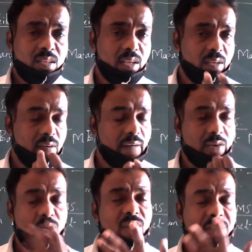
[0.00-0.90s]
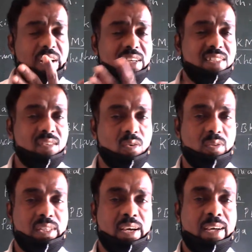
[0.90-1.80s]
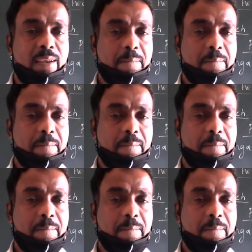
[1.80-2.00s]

the two friends over there,